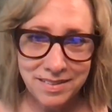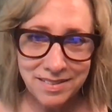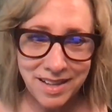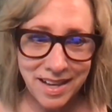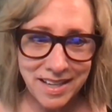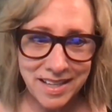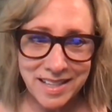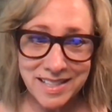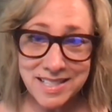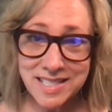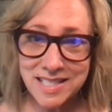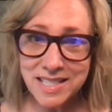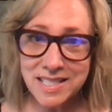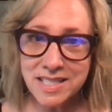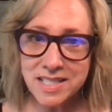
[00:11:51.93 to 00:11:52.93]
Like
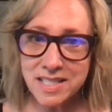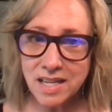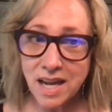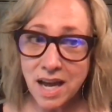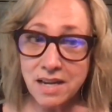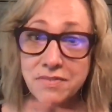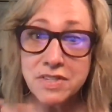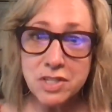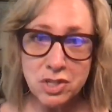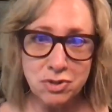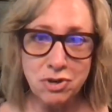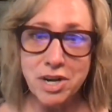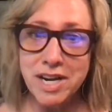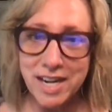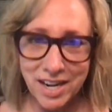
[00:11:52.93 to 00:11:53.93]
it's kind of
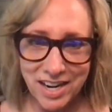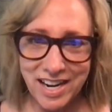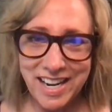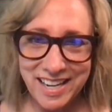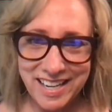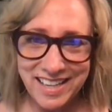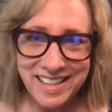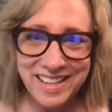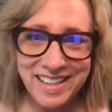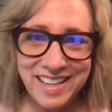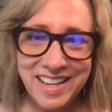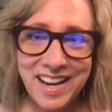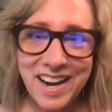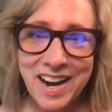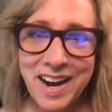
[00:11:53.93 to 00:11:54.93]
extraordinary
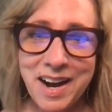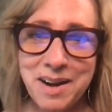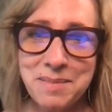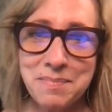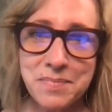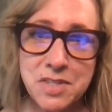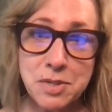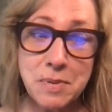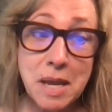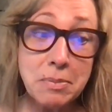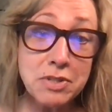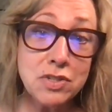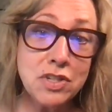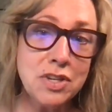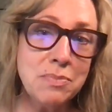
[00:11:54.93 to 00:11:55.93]
to be able
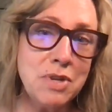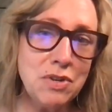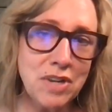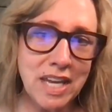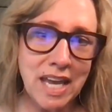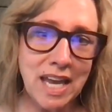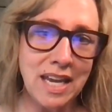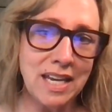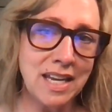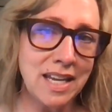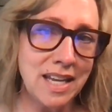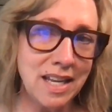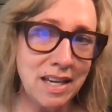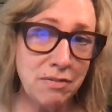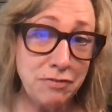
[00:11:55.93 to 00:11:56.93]
to communicate
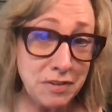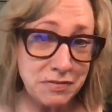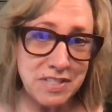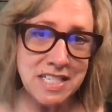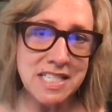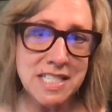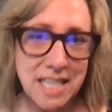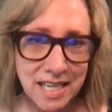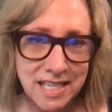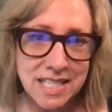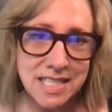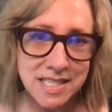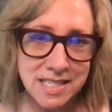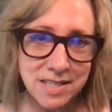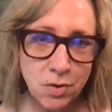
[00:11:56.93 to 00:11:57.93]
in 15
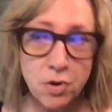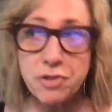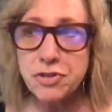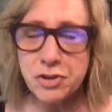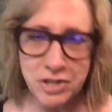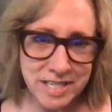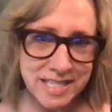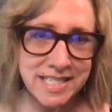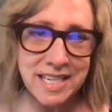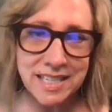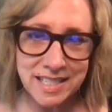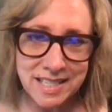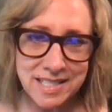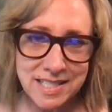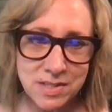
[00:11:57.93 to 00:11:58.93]
seconds or 30
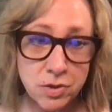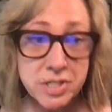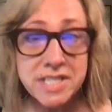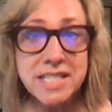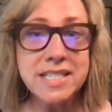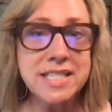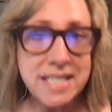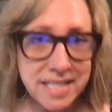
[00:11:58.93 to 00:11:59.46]
seconds or 60